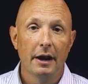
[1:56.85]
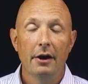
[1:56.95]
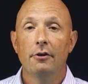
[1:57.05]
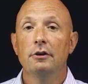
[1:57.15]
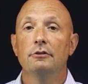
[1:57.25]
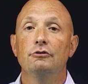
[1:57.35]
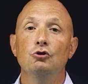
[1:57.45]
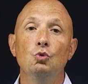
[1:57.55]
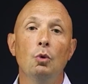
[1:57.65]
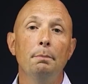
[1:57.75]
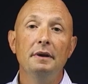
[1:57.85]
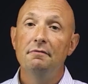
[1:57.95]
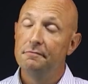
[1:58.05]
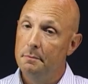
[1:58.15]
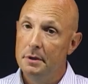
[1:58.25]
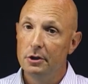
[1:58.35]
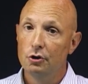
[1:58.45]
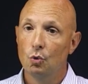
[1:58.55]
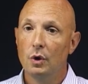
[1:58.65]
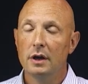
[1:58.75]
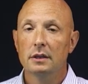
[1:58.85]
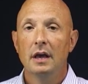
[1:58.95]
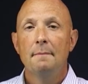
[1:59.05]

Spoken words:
areas you will be familiar with,